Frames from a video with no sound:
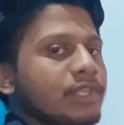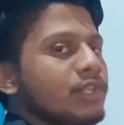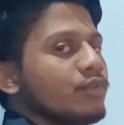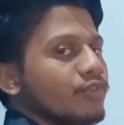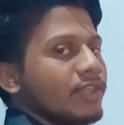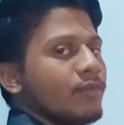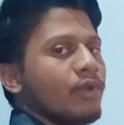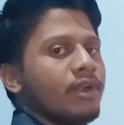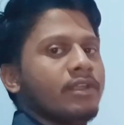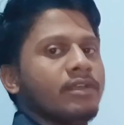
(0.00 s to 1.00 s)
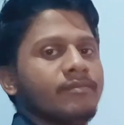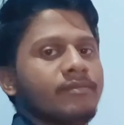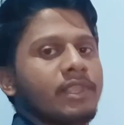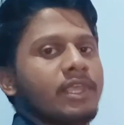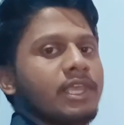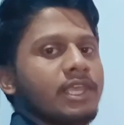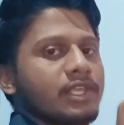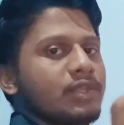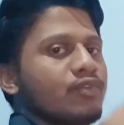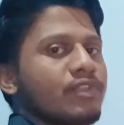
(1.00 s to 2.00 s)
Using what?
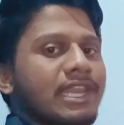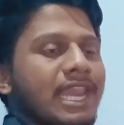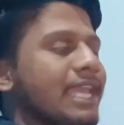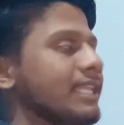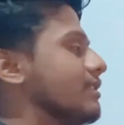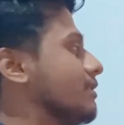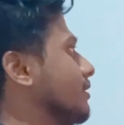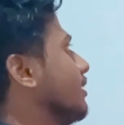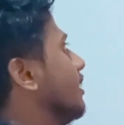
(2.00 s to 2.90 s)
Using lines.